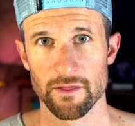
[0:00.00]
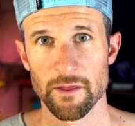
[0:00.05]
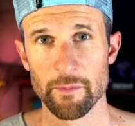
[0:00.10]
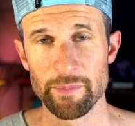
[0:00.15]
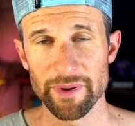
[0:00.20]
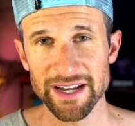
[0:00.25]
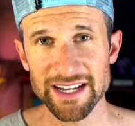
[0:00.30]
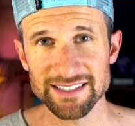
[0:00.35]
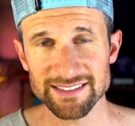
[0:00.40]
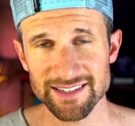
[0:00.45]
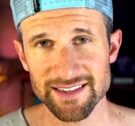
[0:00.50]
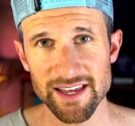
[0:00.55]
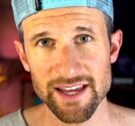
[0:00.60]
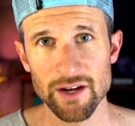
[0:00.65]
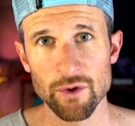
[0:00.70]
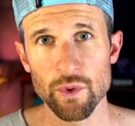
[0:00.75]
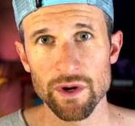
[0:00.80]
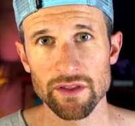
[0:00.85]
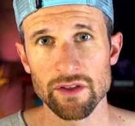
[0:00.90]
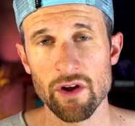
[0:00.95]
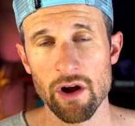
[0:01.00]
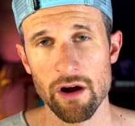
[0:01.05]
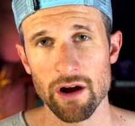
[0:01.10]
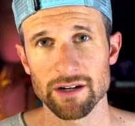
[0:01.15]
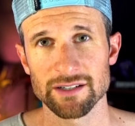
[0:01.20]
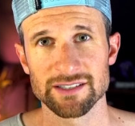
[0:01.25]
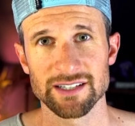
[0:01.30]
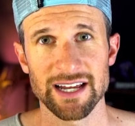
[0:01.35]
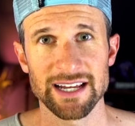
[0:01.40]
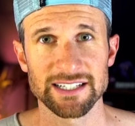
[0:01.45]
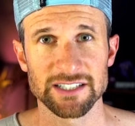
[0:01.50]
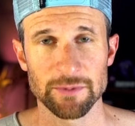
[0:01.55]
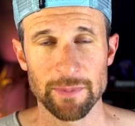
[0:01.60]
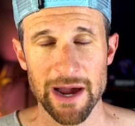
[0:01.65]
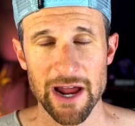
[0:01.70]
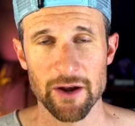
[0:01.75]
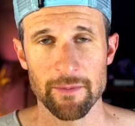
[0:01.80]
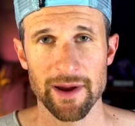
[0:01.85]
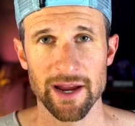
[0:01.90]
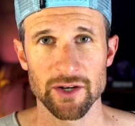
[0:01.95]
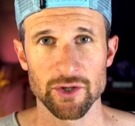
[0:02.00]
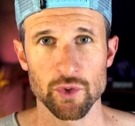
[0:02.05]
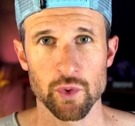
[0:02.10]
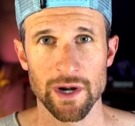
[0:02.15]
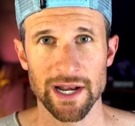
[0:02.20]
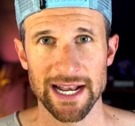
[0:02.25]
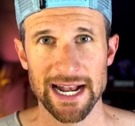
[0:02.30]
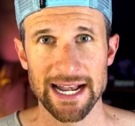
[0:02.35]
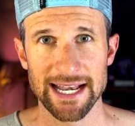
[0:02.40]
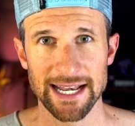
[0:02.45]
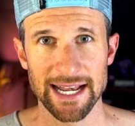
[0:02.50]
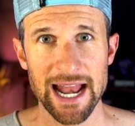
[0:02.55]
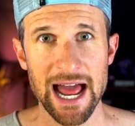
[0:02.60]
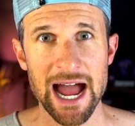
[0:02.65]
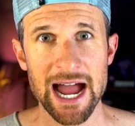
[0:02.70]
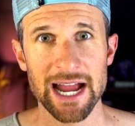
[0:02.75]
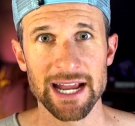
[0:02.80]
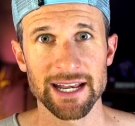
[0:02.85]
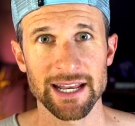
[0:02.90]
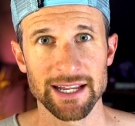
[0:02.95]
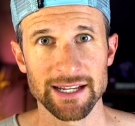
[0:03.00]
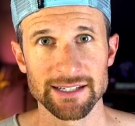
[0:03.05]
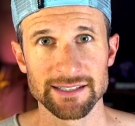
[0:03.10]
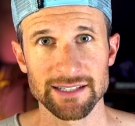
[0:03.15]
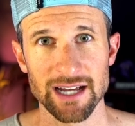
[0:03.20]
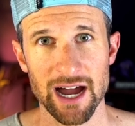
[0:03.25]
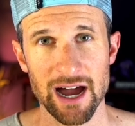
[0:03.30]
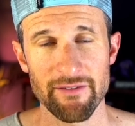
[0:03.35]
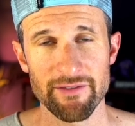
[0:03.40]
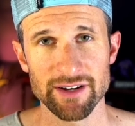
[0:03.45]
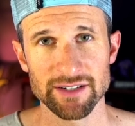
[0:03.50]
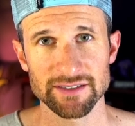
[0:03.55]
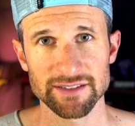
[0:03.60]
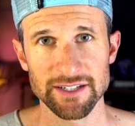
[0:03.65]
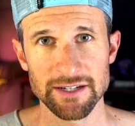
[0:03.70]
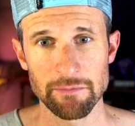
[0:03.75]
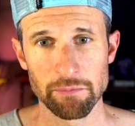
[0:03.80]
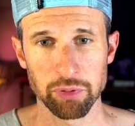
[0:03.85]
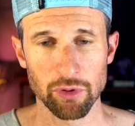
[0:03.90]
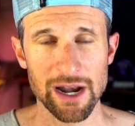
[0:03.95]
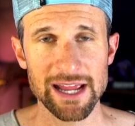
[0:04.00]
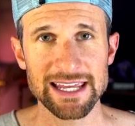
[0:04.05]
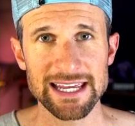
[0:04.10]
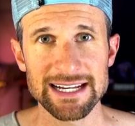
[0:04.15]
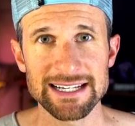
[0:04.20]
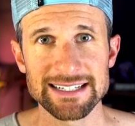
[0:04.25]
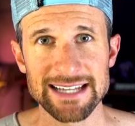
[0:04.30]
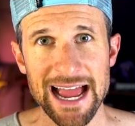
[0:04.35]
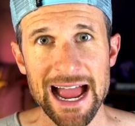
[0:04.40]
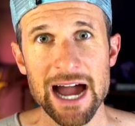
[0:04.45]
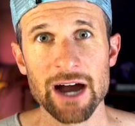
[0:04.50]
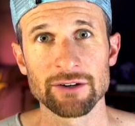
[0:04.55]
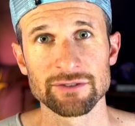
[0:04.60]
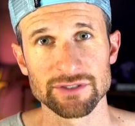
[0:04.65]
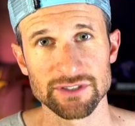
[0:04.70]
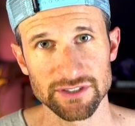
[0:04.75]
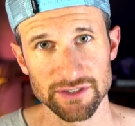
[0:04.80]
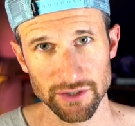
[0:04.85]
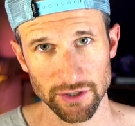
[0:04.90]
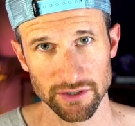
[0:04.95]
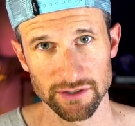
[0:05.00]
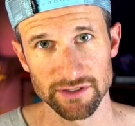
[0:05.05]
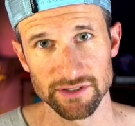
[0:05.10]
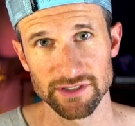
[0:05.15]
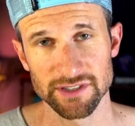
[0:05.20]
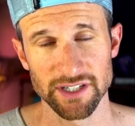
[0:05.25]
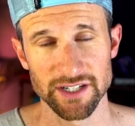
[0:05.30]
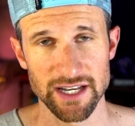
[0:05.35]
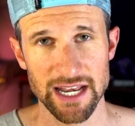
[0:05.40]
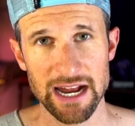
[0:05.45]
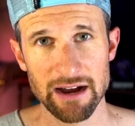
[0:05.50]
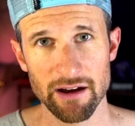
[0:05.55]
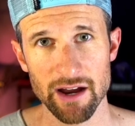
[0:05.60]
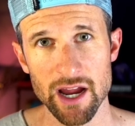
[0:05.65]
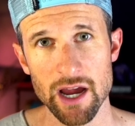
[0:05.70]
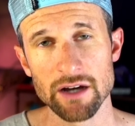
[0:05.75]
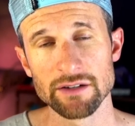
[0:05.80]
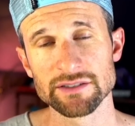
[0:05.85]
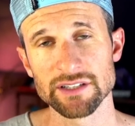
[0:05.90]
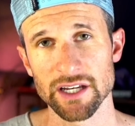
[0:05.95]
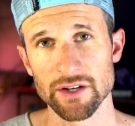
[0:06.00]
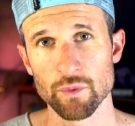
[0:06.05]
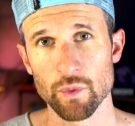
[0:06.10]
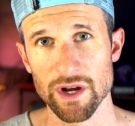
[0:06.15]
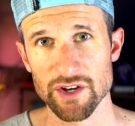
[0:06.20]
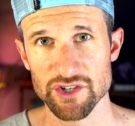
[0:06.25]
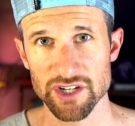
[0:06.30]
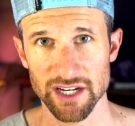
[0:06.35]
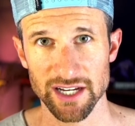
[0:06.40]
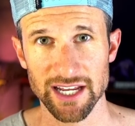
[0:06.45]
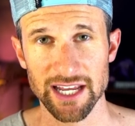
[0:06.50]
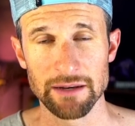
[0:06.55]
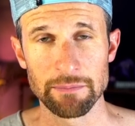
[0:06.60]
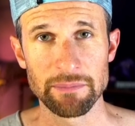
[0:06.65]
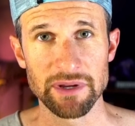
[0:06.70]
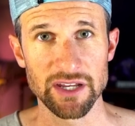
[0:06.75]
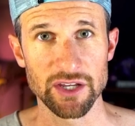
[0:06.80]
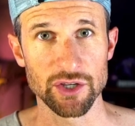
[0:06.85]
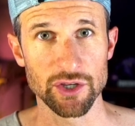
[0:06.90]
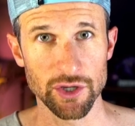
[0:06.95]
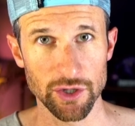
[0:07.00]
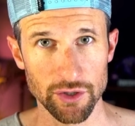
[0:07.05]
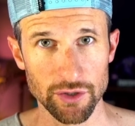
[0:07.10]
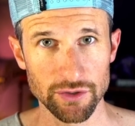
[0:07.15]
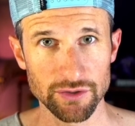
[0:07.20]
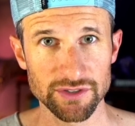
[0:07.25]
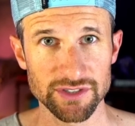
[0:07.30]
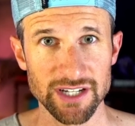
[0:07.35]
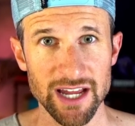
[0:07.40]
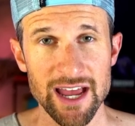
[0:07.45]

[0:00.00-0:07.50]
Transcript: biggest thing with cards like Spider-Man 2099 is obviously breaking down certain scenarios in which it can be used,